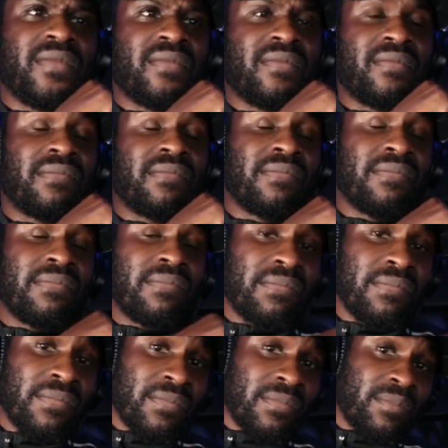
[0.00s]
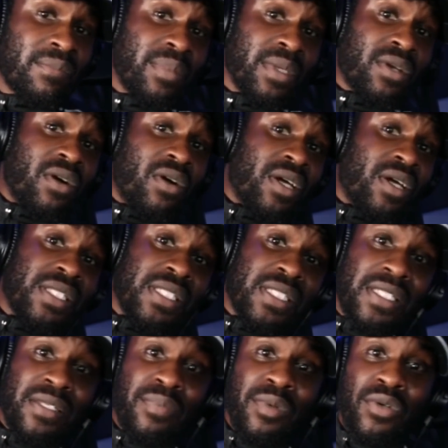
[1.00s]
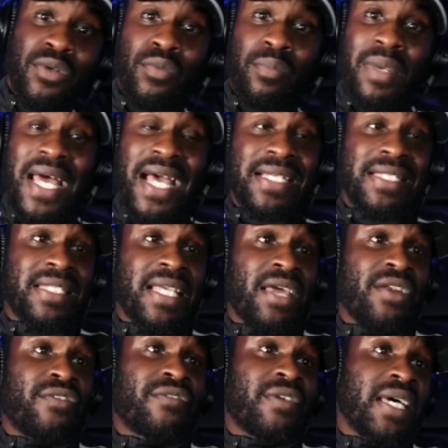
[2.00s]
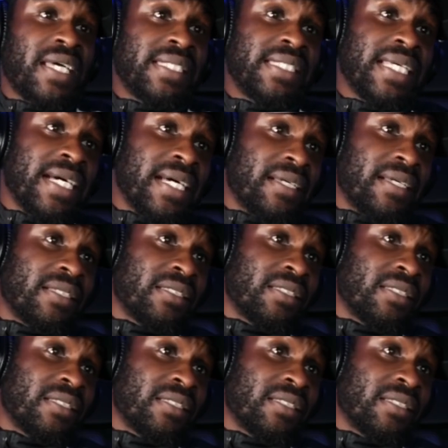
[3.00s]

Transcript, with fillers: Mmm, been hard as a typical black. Sign off like that.